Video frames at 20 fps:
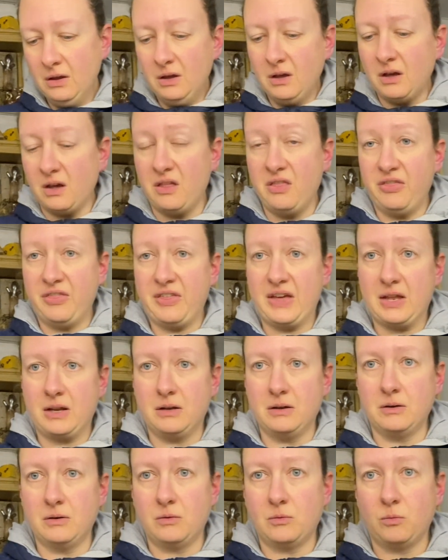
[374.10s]
And
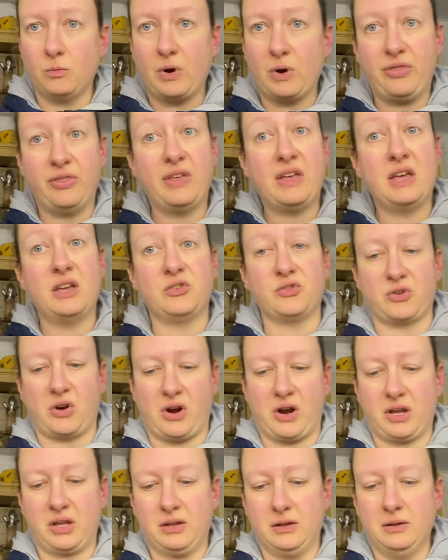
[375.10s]
then when they're
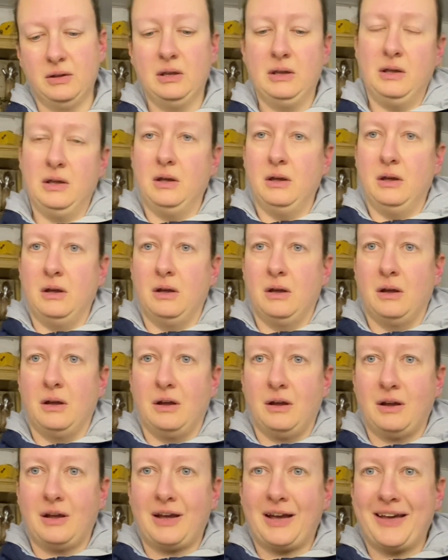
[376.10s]
dry,
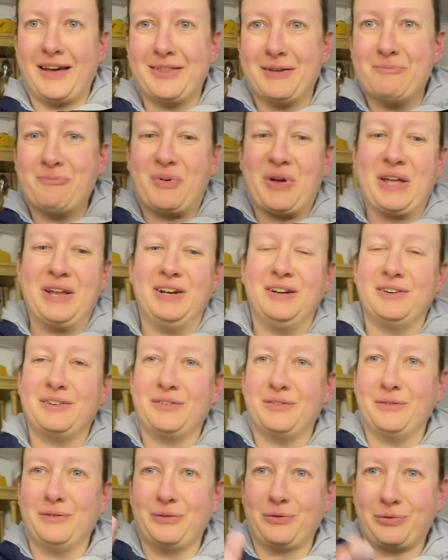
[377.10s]
I then paint
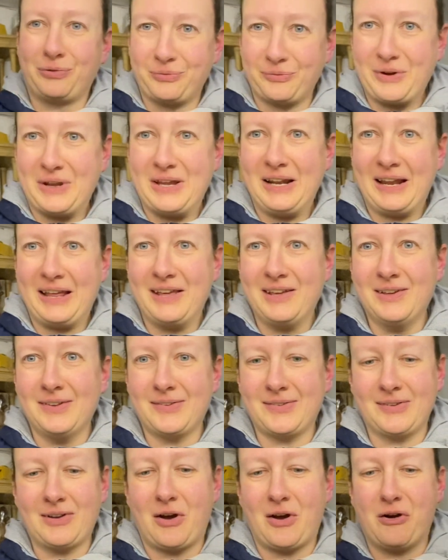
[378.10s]
3
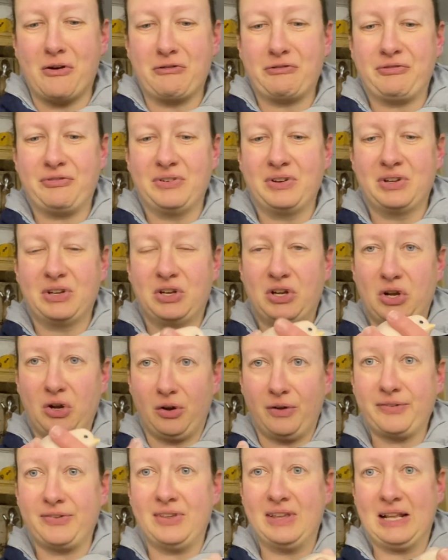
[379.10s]
layers of
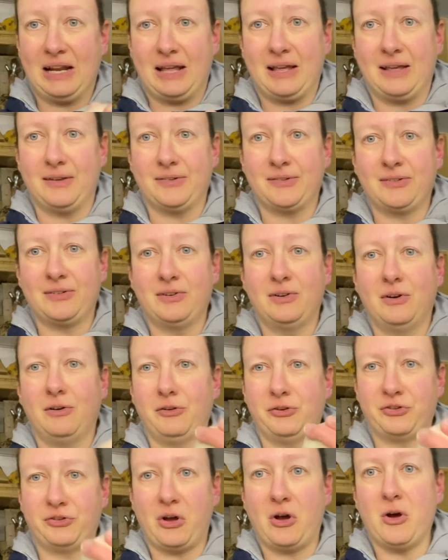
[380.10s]
glossy glaze
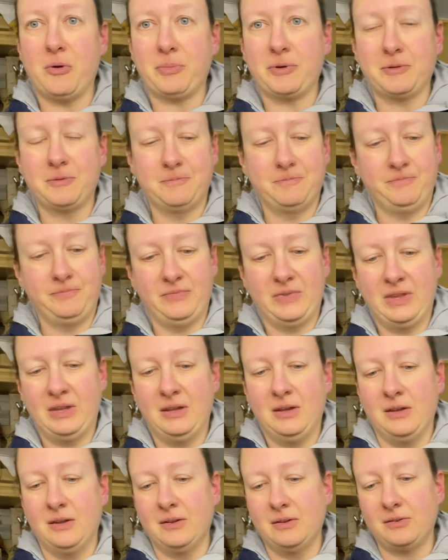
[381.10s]
on top.
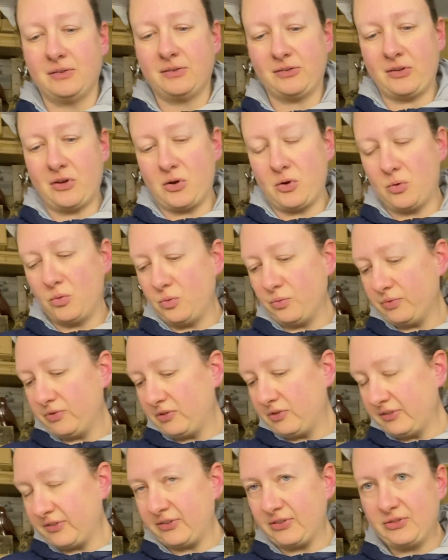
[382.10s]
So
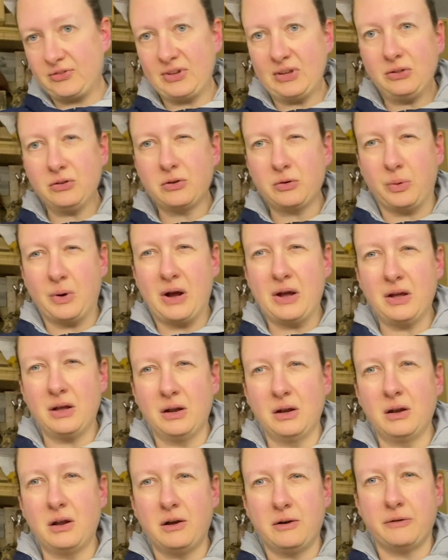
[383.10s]
there's still quite a
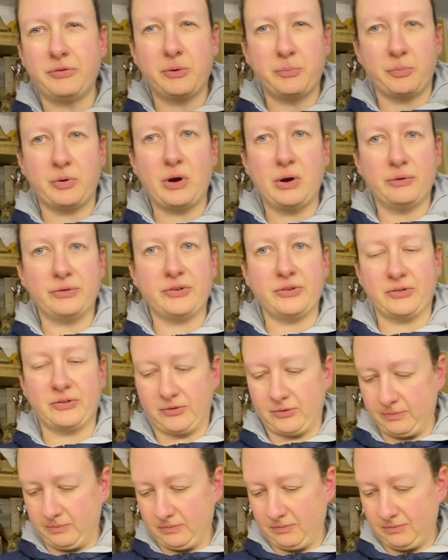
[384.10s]
lot of the
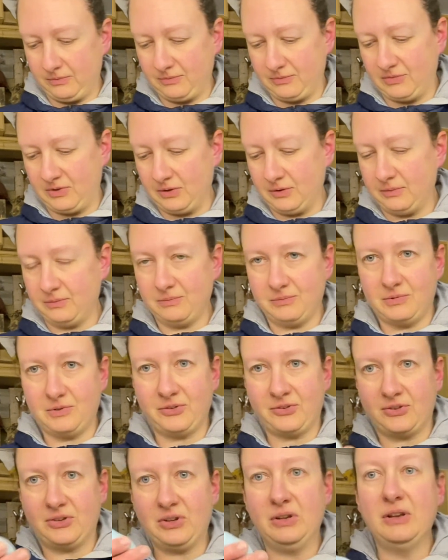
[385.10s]
process that
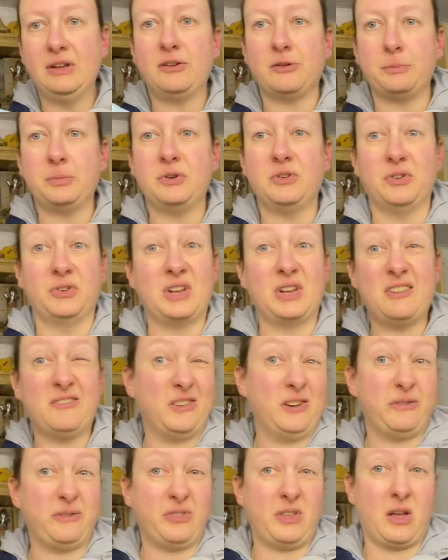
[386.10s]
still needs to be done, even
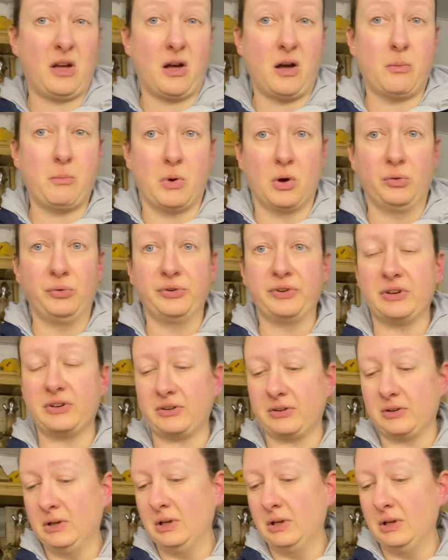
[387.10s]
if they are moulded.